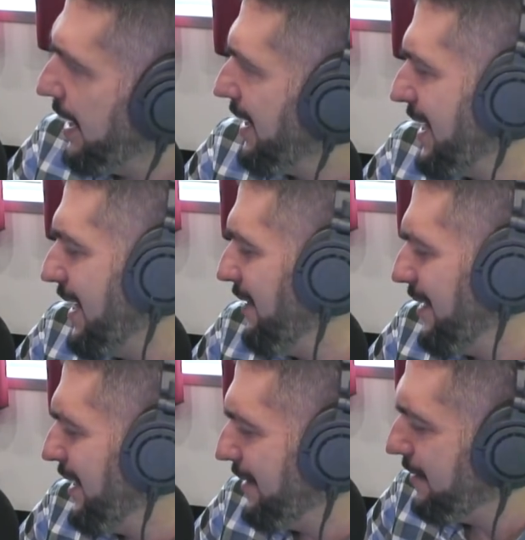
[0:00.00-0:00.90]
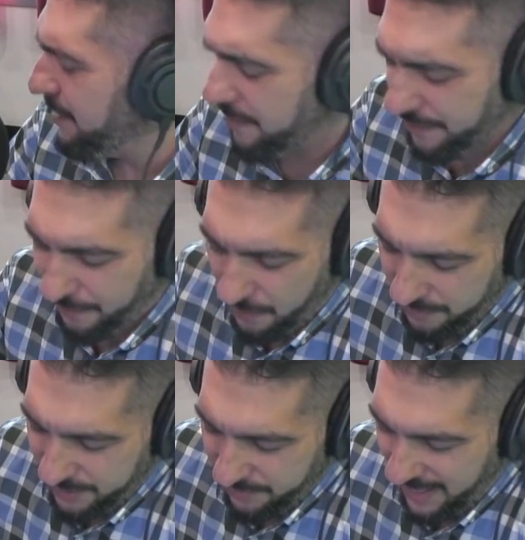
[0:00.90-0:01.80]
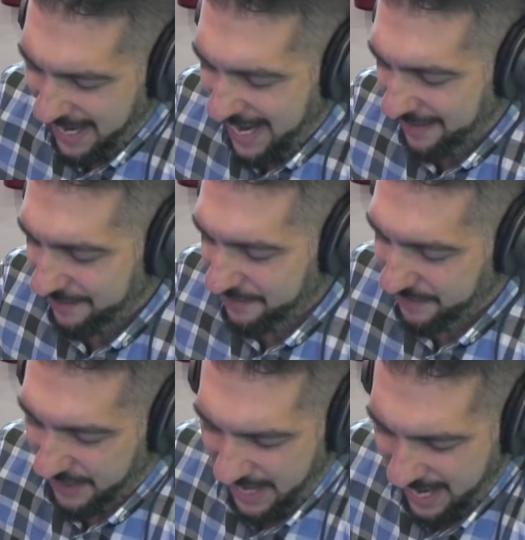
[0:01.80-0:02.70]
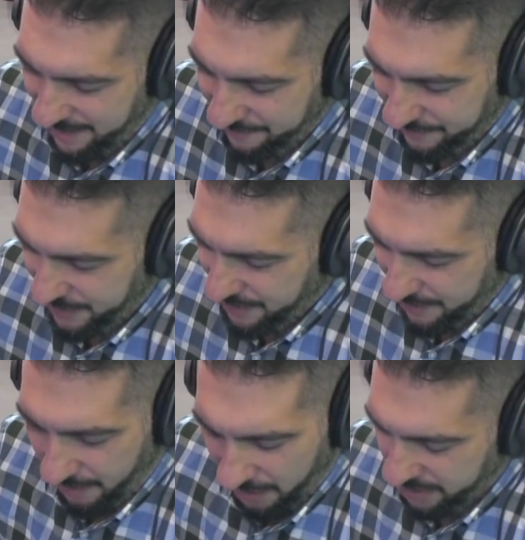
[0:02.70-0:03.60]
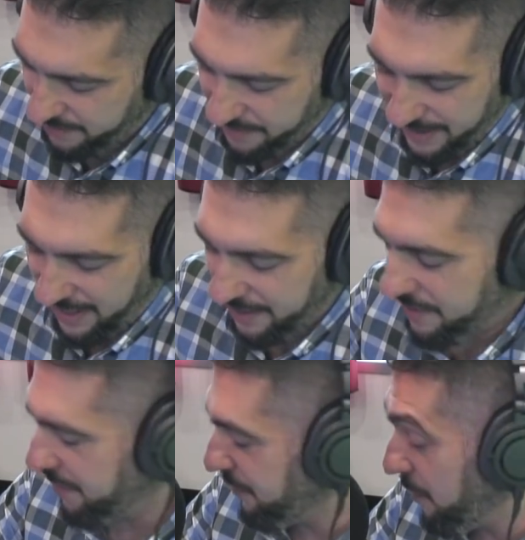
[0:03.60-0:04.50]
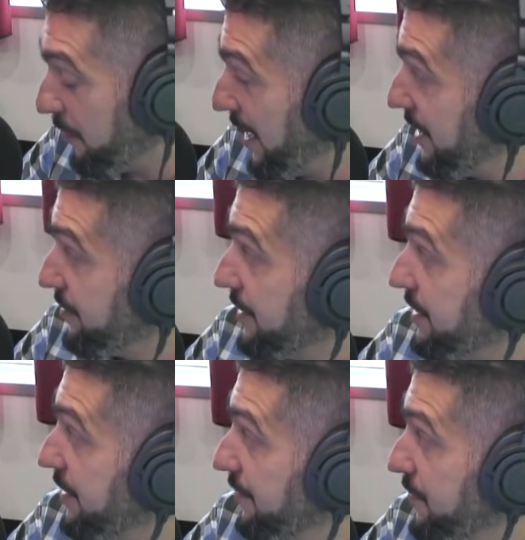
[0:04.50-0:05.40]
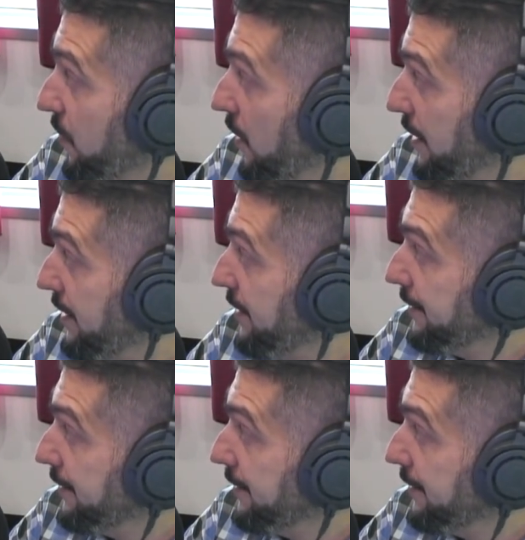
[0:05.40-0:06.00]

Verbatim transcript: again, you could throw them into a hat. You could have an argument about it. You could throw the Patriots in if you wanted.